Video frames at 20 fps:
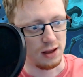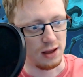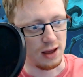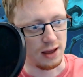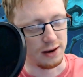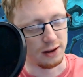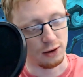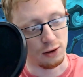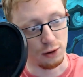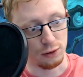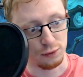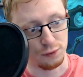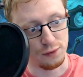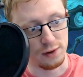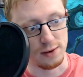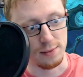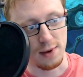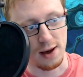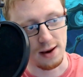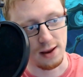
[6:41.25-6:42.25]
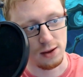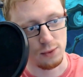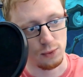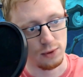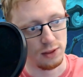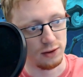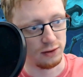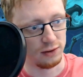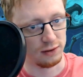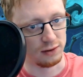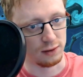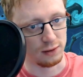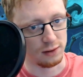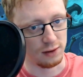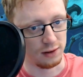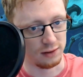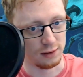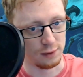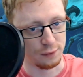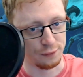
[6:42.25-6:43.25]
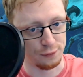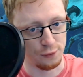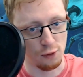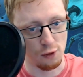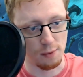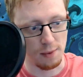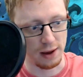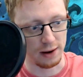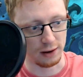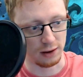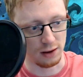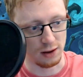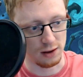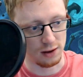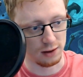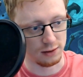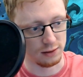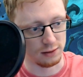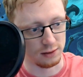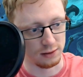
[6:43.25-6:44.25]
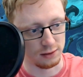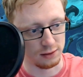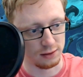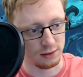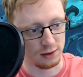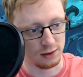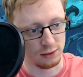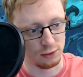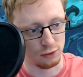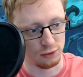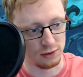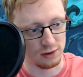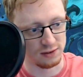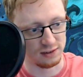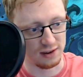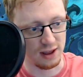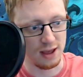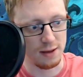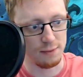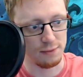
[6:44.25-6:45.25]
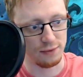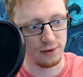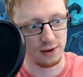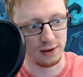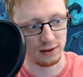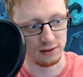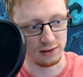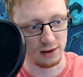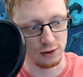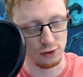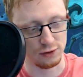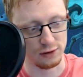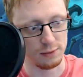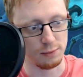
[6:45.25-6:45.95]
and it costs 3 mana, where this is a 4 mana card and does the same thing essentially,